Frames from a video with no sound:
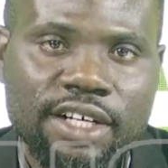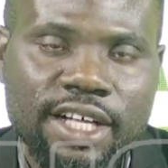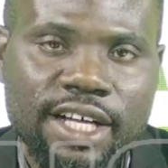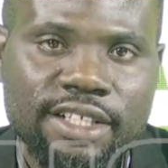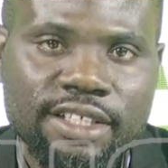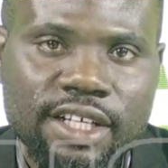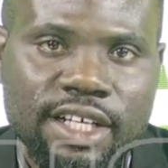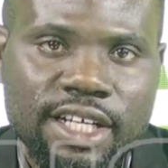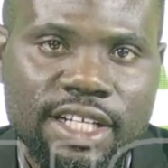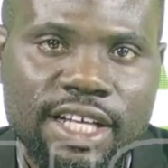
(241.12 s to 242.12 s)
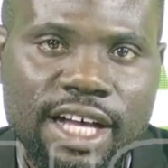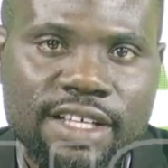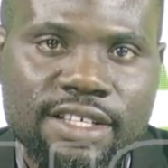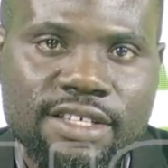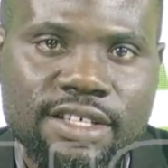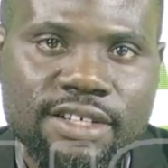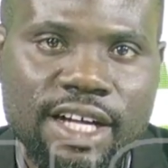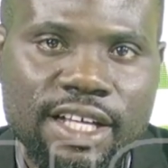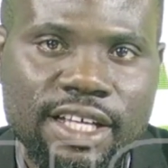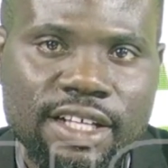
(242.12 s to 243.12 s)
cricket in the icc
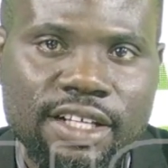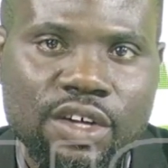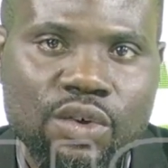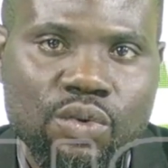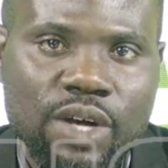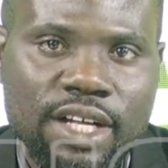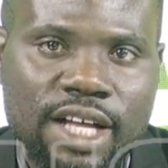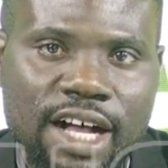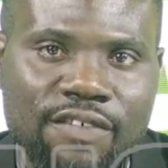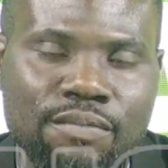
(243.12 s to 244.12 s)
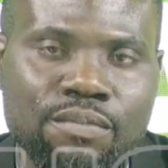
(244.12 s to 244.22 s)
ranking where they have